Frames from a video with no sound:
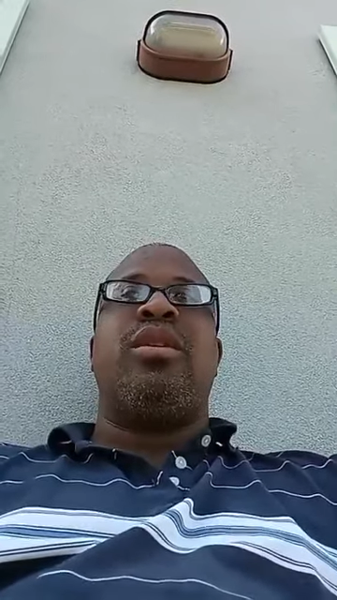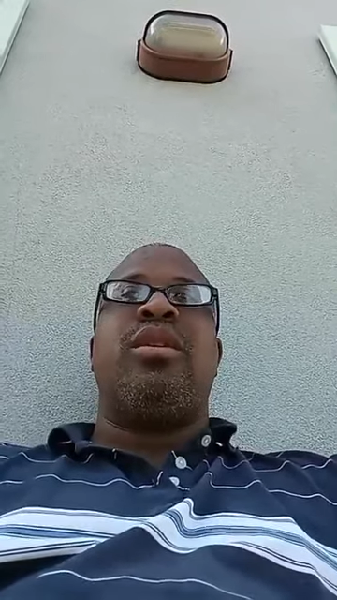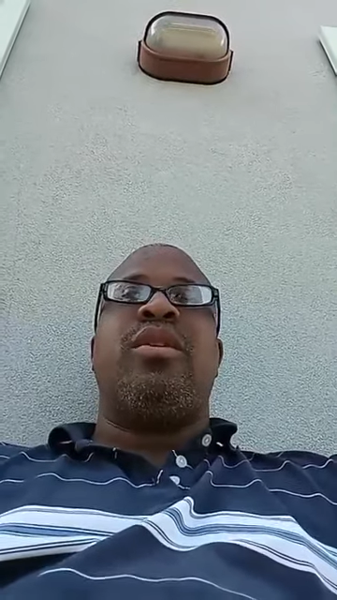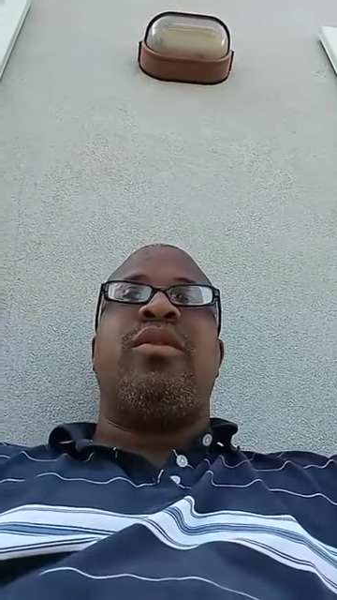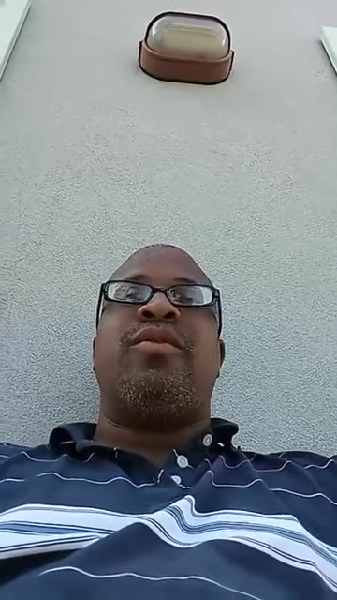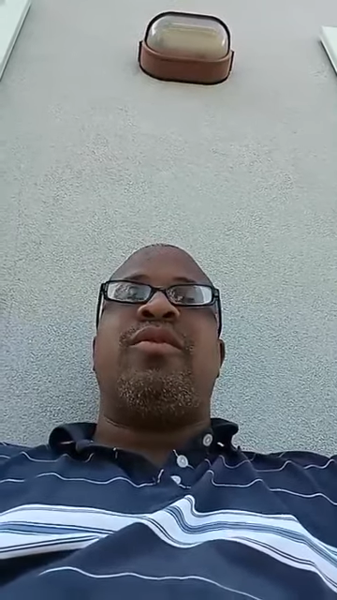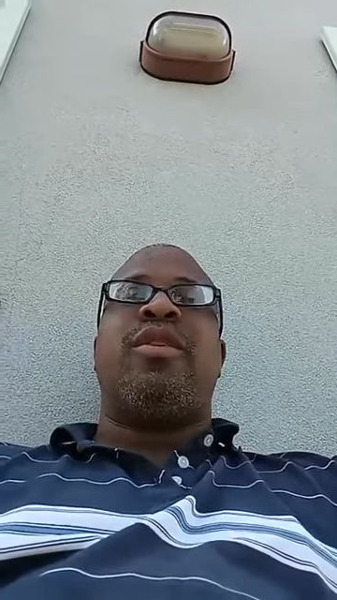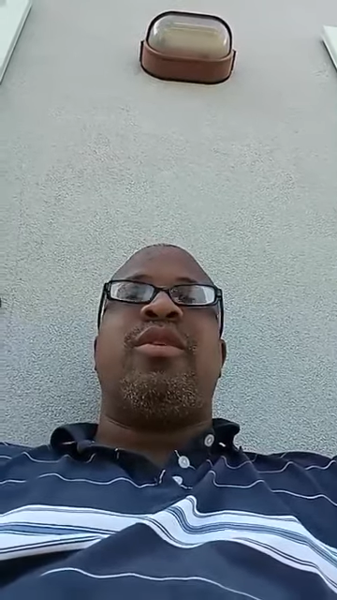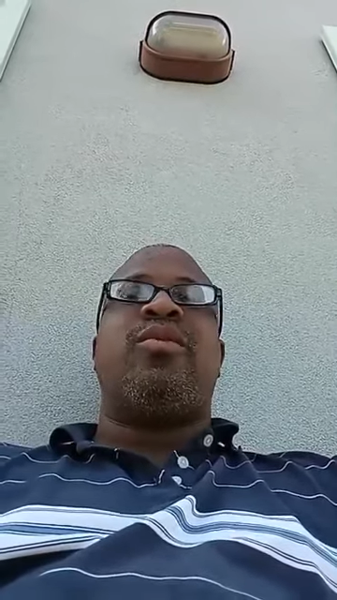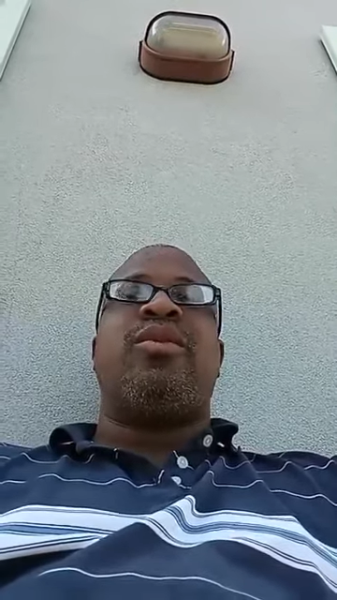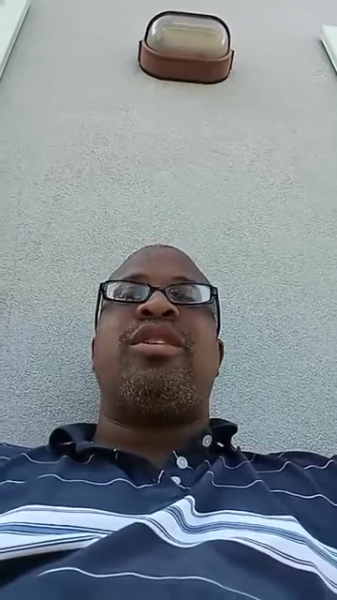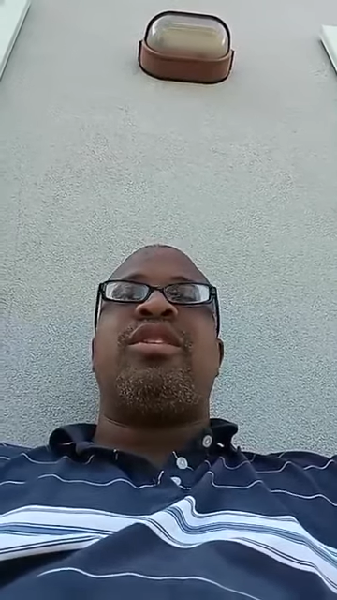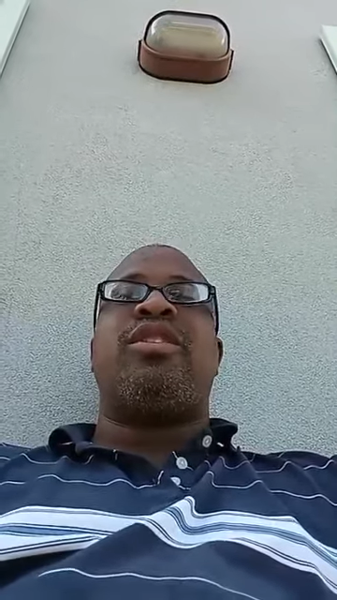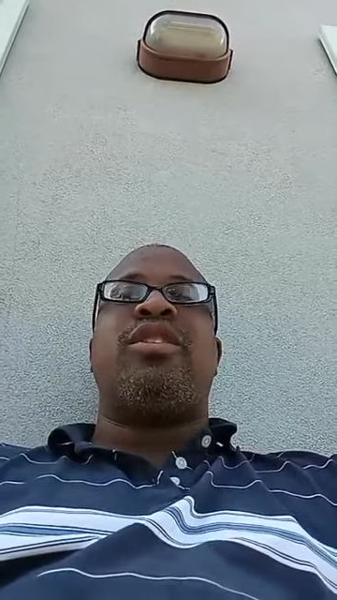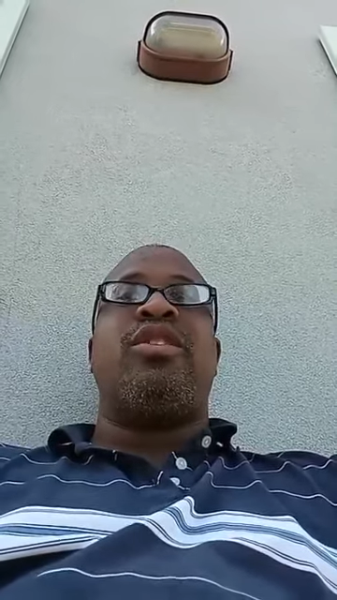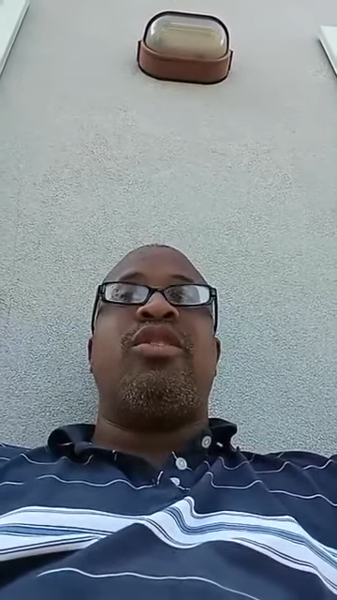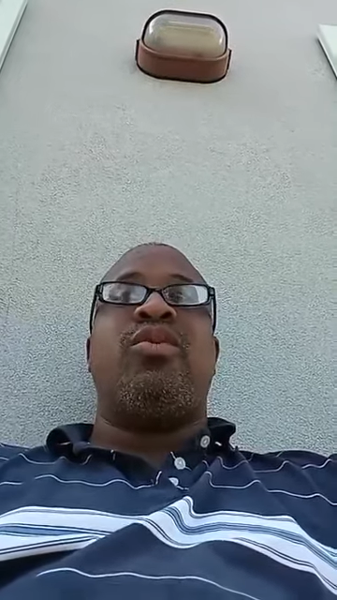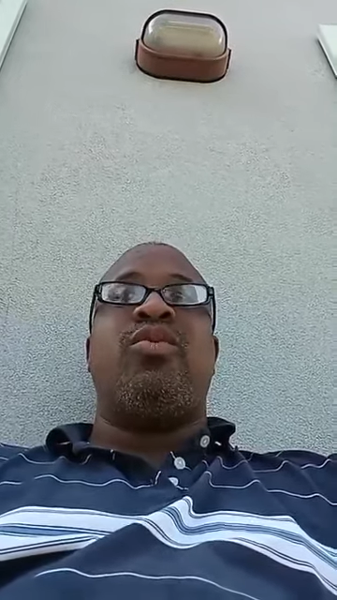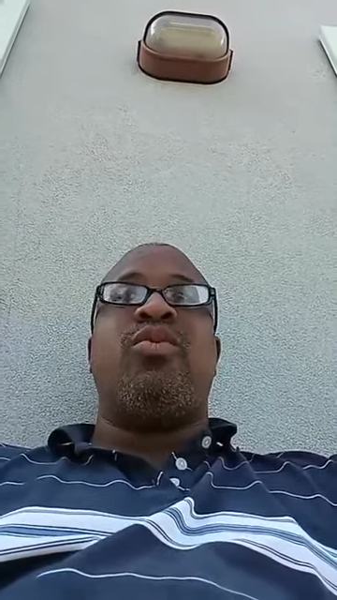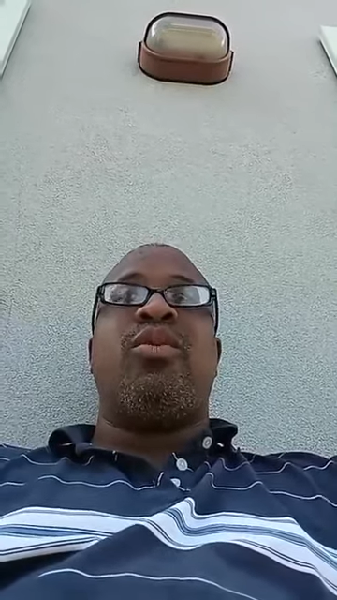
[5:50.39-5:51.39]
For the rest of
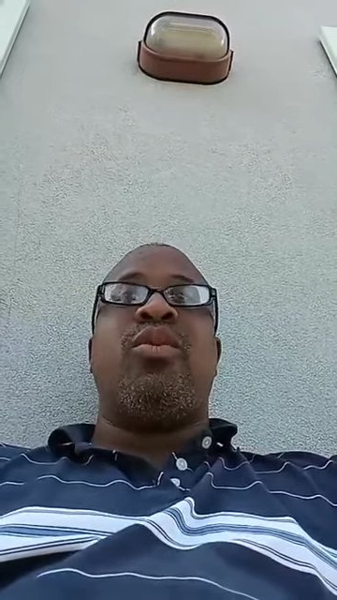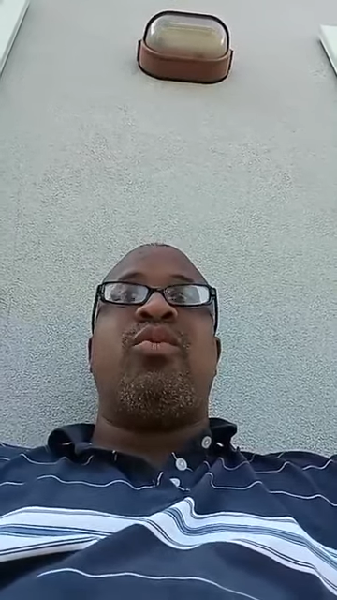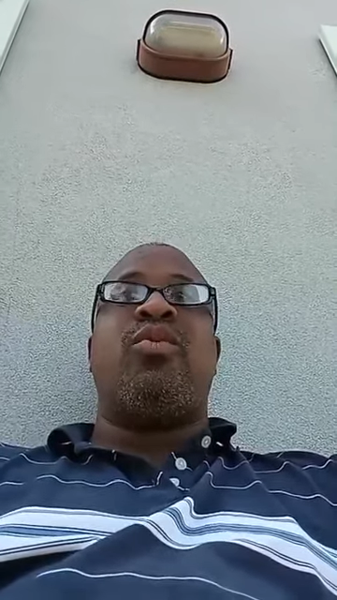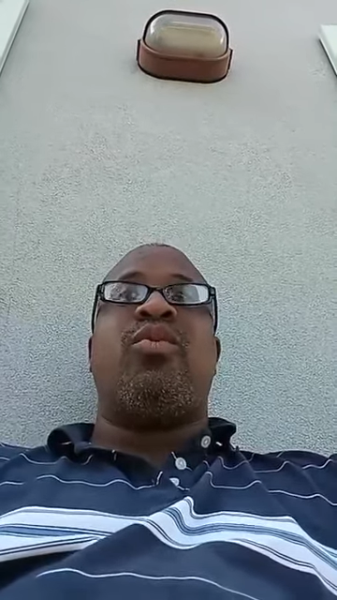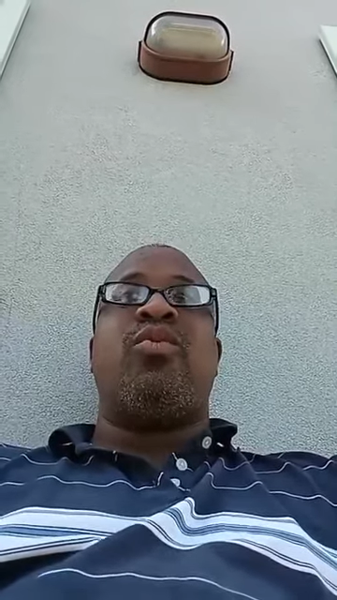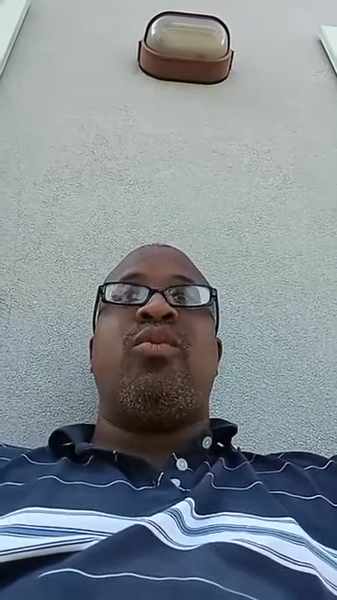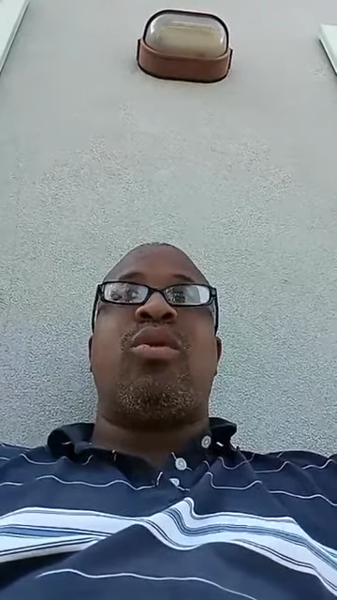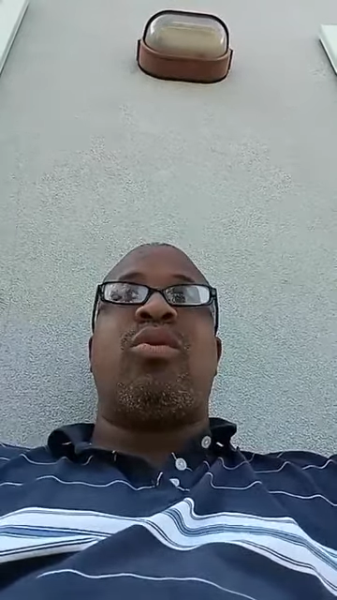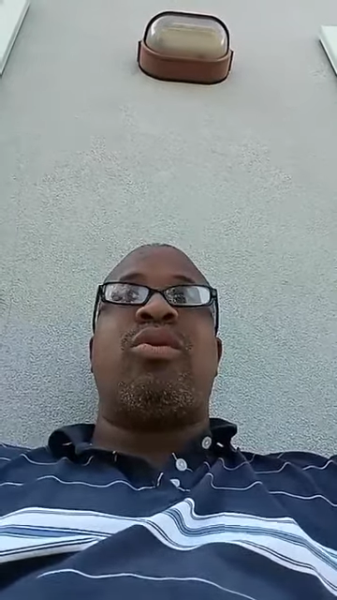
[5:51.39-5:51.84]
you, where, where